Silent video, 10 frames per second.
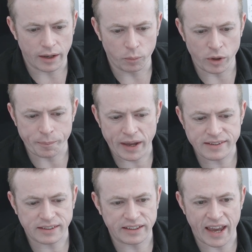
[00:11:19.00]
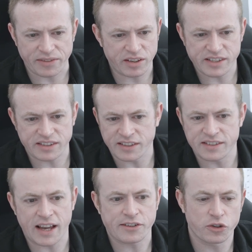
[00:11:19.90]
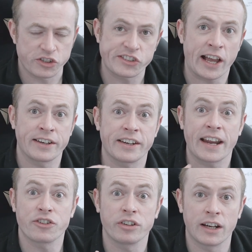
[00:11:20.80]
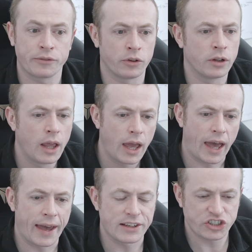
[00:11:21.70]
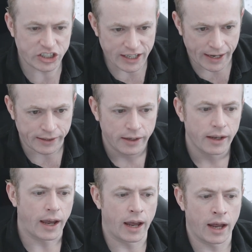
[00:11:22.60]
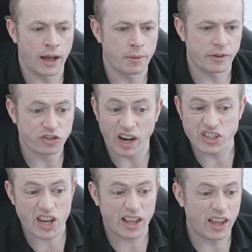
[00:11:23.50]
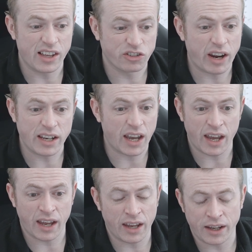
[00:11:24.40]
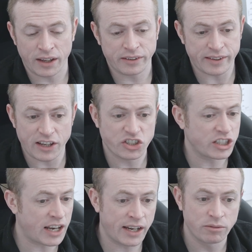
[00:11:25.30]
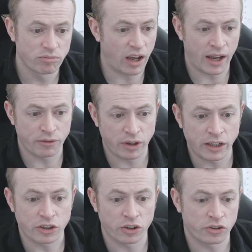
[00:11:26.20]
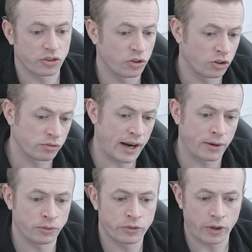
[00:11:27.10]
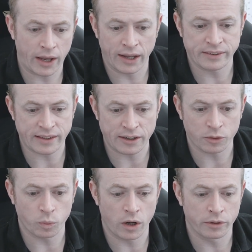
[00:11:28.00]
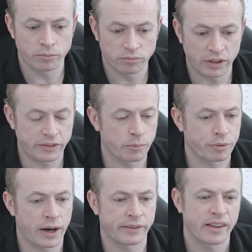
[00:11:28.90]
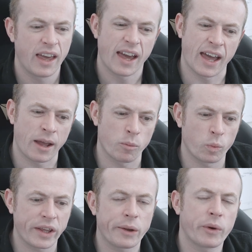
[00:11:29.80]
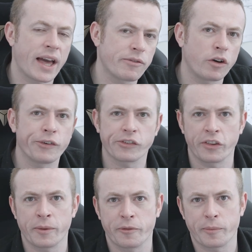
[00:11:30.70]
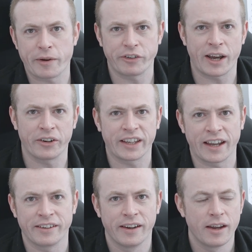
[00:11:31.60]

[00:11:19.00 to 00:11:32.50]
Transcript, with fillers: we basically, yeah, this is this is our sort of standard entry level uh, shinai. Um, it's great, uh, great uh, set of shinai, uh, really good all round uh, standard one. Decent price. Um, we, we have offers on them from every now and again.